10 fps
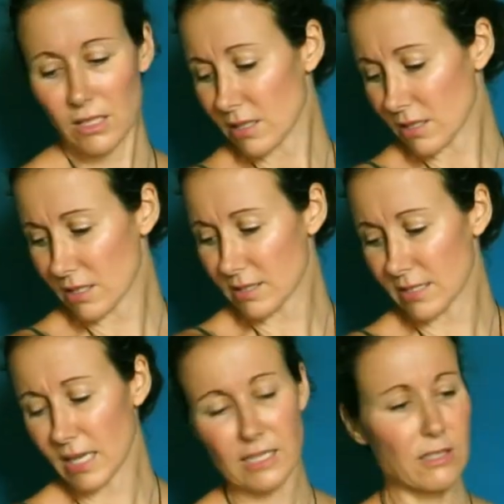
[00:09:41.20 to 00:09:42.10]
this
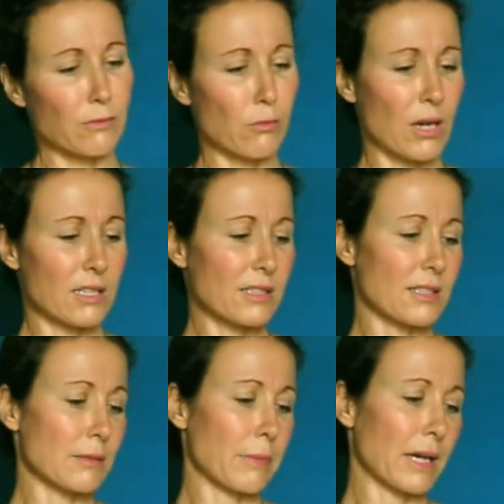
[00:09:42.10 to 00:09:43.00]
Knight of Wands
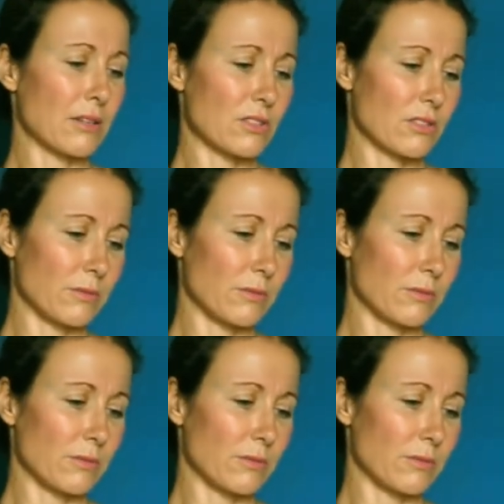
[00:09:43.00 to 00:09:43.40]
is about.